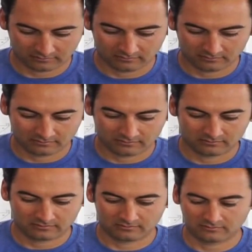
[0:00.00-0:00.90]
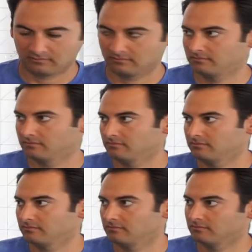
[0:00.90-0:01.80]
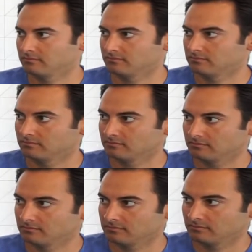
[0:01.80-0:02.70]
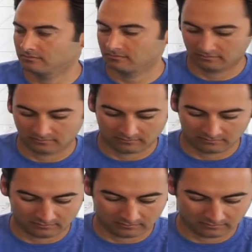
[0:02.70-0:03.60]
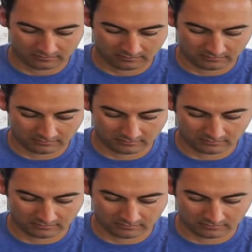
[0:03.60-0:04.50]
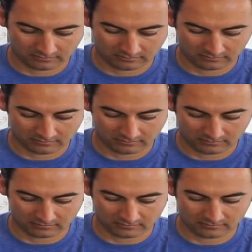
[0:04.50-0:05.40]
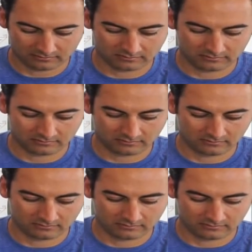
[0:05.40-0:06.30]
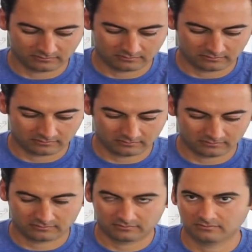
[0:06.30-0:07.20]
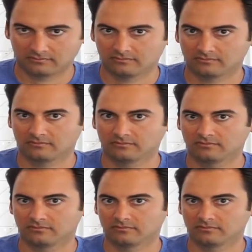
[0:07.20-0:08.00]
(silent)